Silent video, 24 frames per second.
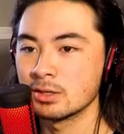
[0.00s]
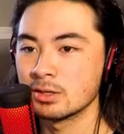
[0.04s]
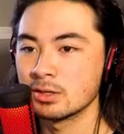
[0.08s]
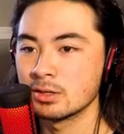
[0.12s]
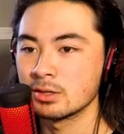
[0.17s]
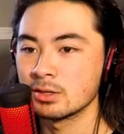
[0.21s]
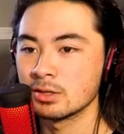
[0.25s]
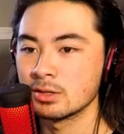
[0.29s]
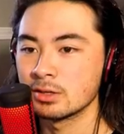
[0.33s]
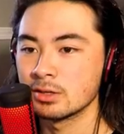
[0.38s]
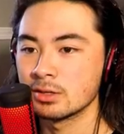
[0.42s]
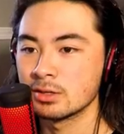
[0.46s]

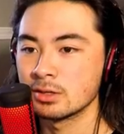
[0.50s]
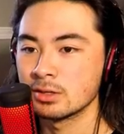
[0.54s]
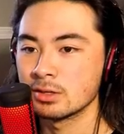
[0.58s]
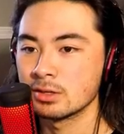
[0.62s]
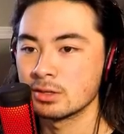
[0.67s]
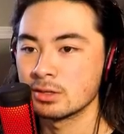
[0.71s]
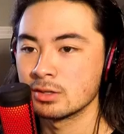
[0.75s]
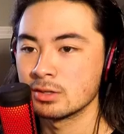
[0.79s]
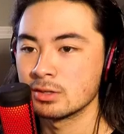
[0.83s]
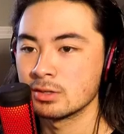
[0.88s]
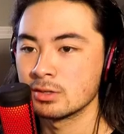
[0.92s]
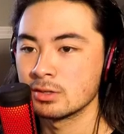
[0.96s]

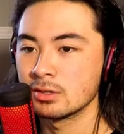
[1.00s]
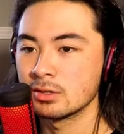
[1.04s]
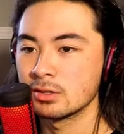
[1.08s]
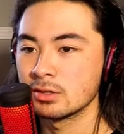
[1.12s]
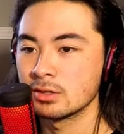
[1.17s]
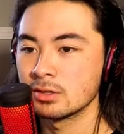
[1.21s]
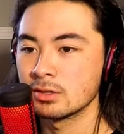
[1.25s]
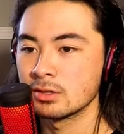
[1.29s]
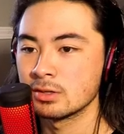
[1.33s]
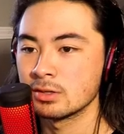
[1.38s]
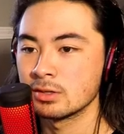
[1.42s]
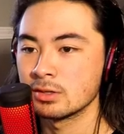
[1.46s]

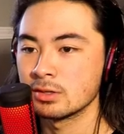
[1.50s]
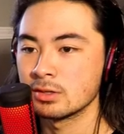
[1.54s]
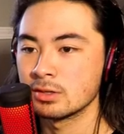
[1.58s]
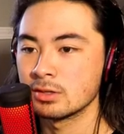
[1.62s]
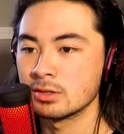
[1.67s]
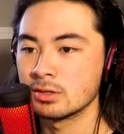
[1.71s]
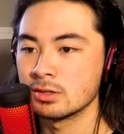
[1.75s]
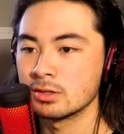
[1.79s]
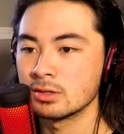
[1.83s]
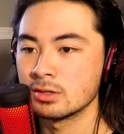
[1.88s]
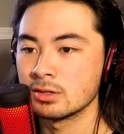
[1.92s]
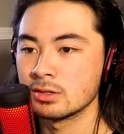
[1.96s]

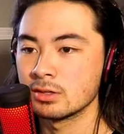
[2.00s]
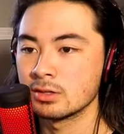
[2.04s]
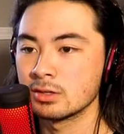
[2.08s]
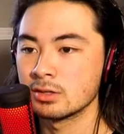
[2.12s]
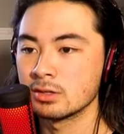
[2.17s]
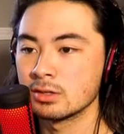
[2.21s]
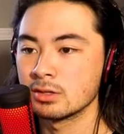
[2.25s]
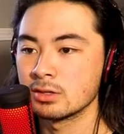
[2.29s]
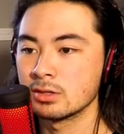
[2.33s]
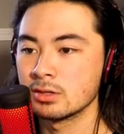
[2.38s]
[no speech]